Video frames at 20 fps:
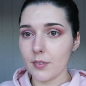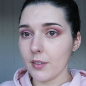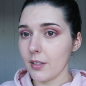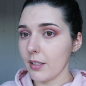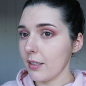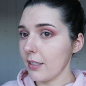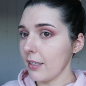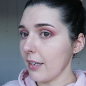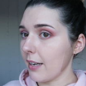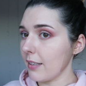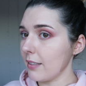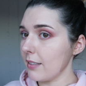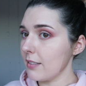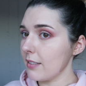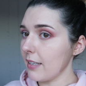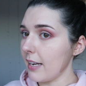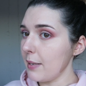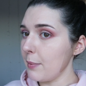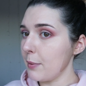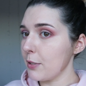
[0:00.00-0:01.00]
than the other
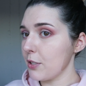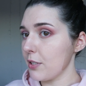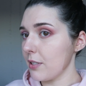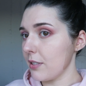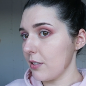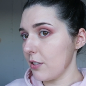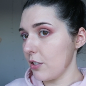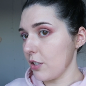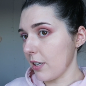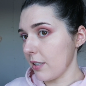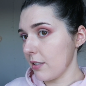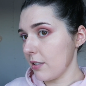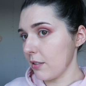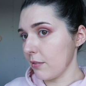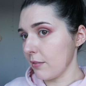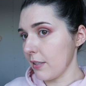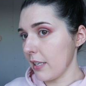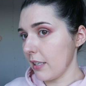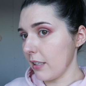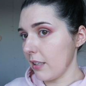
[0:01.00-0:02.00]
side, which is just
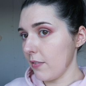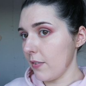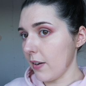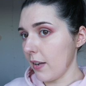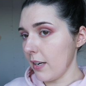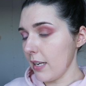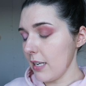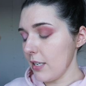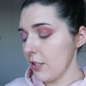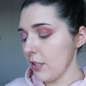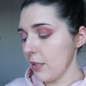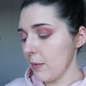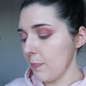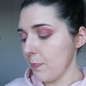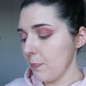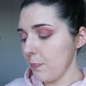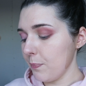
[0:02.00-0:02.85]
the regular foundation,